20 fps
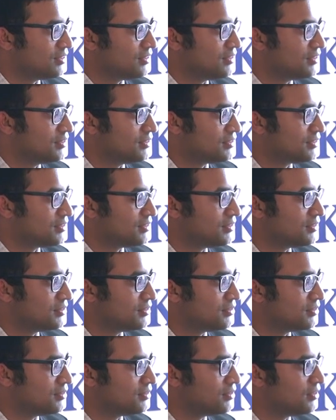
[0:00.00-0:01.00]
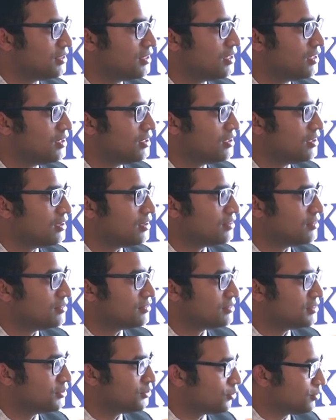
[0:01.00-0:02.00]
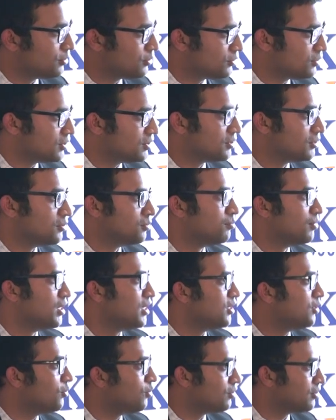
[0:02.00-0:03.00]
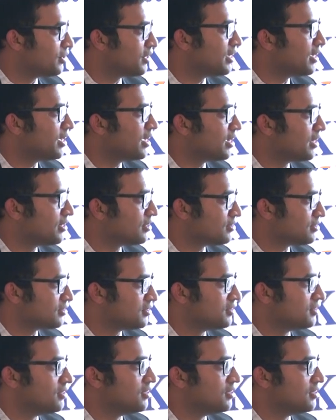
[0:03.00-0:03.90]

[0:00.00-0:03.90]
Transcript: There's also the Money Laundering Act.